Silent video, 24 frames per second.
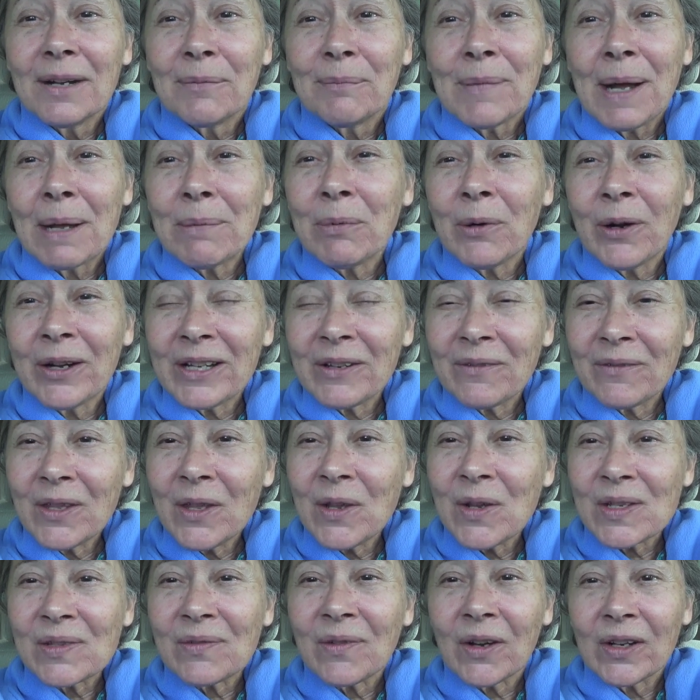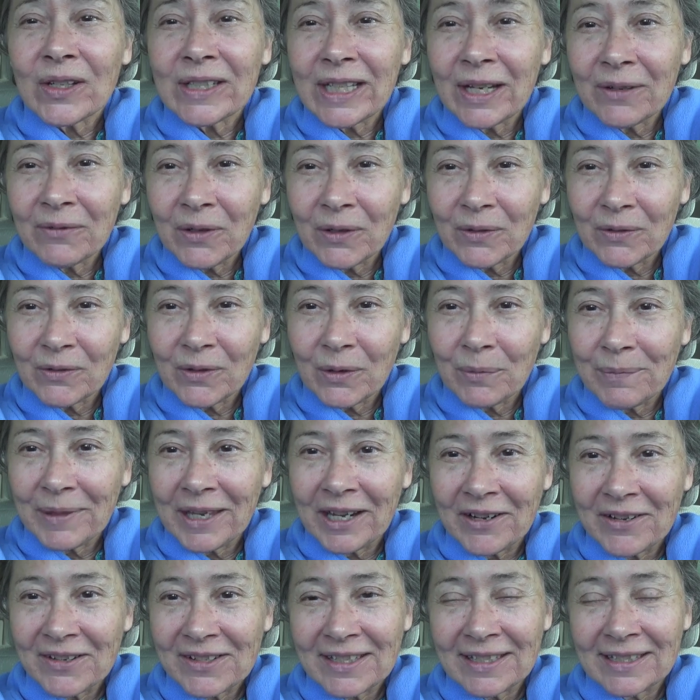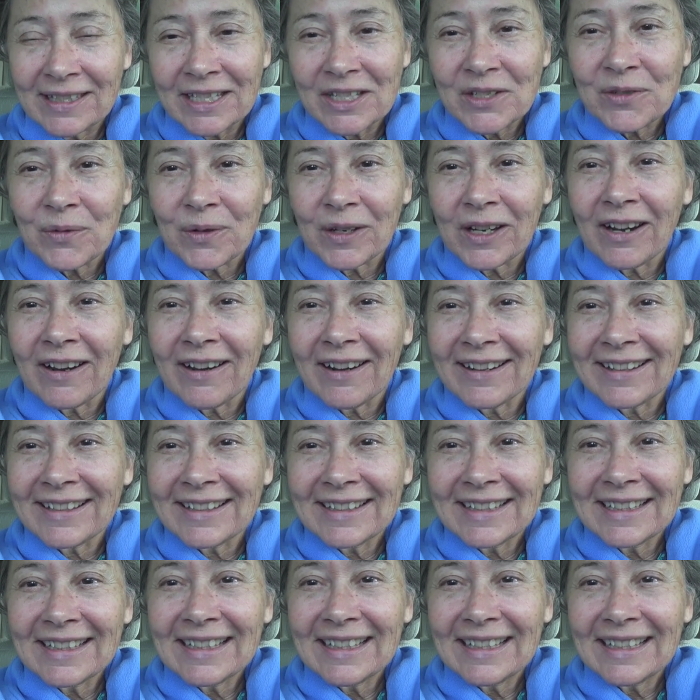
my point of view is very different from theirs in this regard